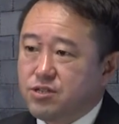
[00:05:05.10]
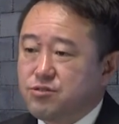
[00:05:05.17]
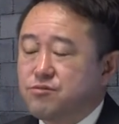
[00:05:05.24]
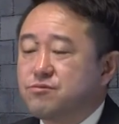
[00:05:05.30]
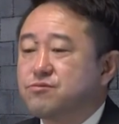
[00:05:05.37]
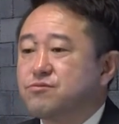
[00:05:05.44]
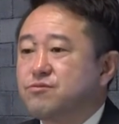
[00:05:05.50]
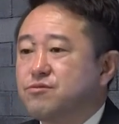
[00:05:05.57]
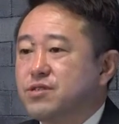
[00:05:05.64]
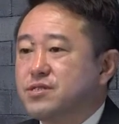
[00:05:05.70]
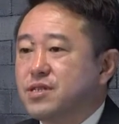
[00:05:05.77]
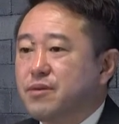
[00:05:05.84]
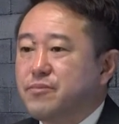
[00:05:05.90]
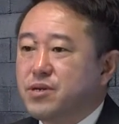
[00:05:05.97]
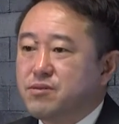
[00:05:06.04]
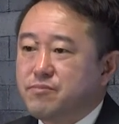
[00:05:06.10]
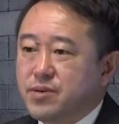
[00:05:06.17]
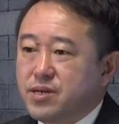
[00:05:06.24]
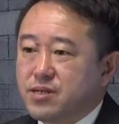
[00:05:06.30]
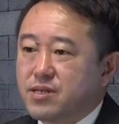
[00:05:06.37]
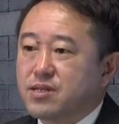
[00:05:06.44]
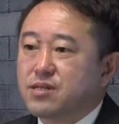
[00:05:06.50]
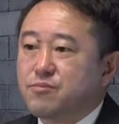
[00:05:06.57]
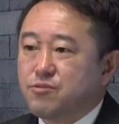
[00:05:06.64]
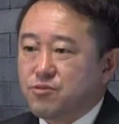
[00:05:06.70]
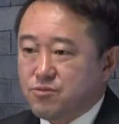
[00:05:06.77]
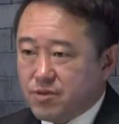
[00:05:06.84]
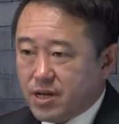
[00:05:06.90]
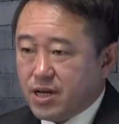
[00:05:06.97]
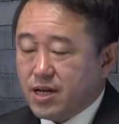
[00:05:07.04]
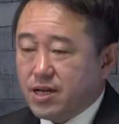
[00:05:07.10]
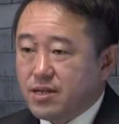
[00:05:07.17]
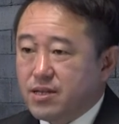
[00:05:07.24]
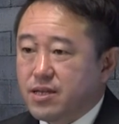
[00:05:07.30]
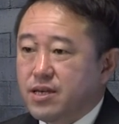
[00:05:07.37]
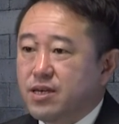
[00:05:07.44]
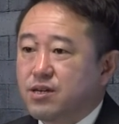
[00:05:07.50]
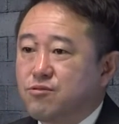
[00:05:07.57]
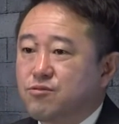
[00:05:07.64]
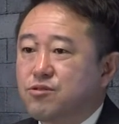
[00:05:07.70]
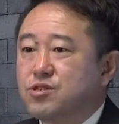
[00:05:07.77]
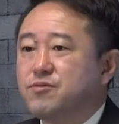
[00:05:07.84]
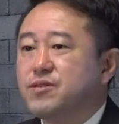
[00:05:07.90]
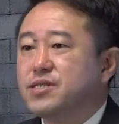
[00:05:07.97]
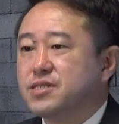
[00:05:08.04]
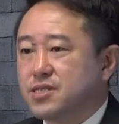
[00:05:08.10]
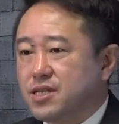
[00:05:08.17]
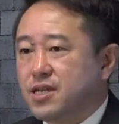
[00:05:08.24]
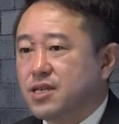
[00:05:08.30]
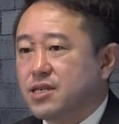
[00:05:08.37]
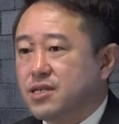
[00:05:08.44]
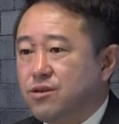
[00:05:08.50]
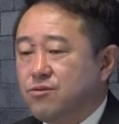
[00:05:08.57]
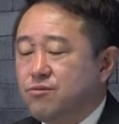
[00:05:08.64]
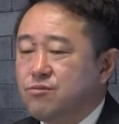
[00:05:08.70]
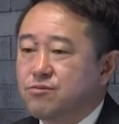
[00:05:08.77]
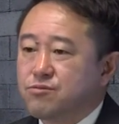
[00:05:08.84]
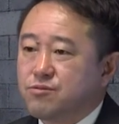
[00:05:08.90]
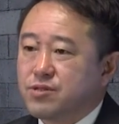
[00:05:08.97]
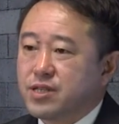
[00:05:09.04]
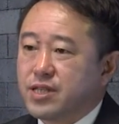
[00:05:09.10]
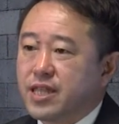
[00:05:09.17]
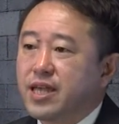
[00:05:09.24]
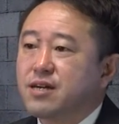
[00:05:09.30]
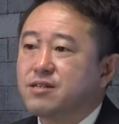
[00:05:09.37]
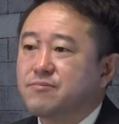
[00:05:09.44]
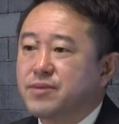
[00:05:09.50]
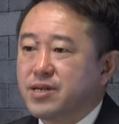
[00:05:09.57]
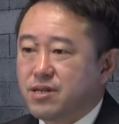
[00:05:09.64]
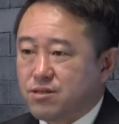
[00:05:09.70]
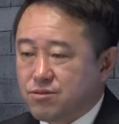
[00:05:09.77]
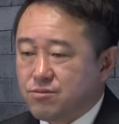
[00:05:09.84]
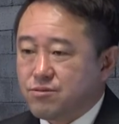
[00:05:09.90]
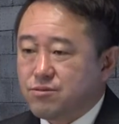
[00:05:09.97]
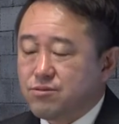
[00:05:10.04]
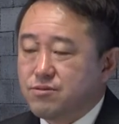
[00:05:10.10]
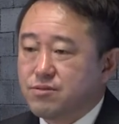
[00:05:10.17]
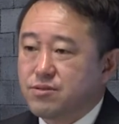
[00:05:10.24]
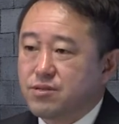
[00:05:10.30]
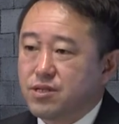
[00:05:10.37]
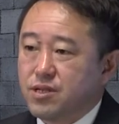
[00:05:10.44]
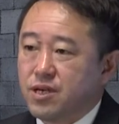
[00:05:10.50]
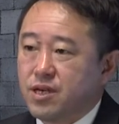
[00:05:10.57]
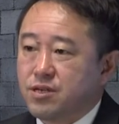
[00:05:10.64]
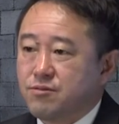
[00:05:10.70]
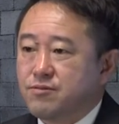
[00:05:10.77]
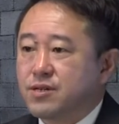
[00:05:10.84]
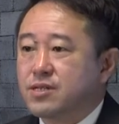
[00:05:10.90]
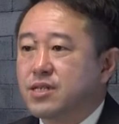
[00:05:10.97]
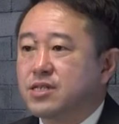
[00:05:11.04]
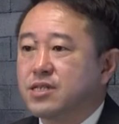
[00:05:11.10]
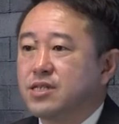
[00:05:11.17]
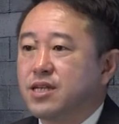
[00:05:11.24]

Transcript: million yen for the previous year, but we forecast 407 million yen this year.